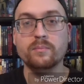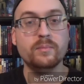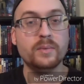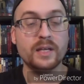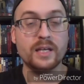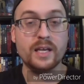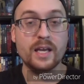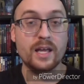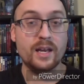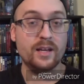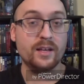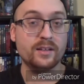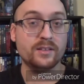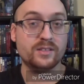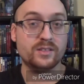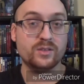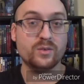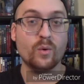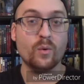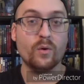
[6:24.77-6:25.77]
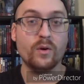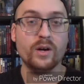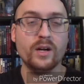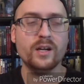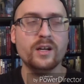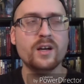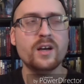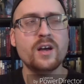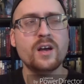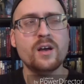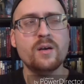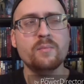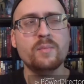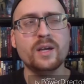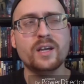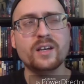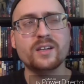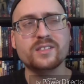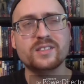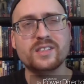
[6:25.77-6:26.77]
beginning story
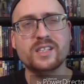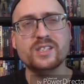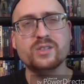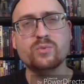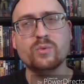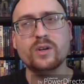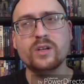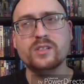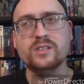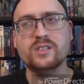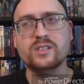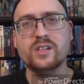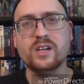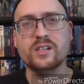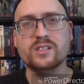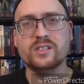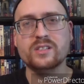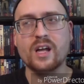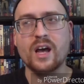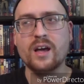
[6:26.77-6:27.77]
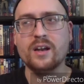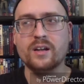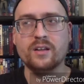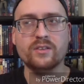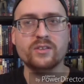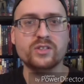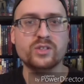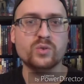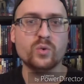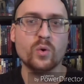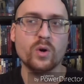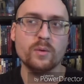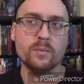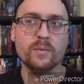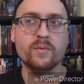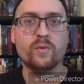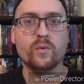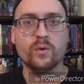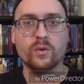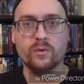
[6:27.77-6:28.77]
because this one is just another story
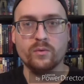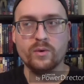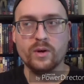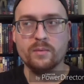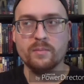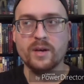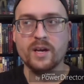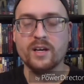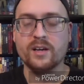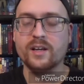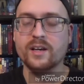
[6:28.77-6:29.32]
before the remake.